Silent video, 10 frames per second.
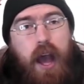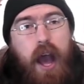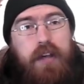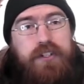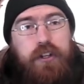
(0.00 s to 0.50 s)

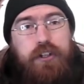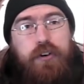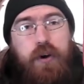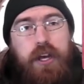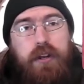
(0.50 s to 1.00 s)
I still
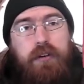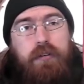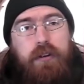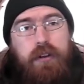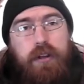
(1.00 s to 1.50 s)
enjoy it.
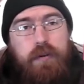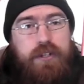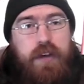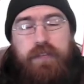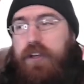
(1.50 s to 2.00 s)
It
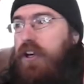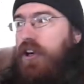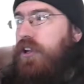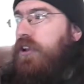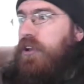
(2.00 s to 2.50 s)
was definitely
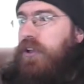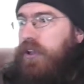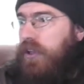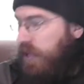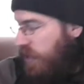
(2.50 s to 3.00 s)
good.
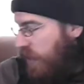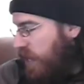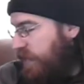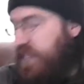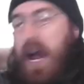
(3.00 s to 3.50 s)

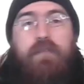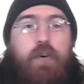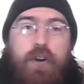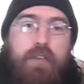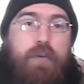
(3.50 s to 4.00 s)
It's not
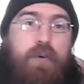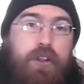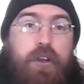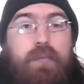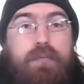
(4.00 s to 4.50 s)
for everyone,
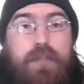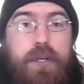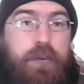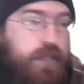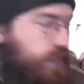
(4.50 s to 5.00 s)
though.
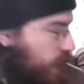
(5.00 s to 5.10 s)
Simple as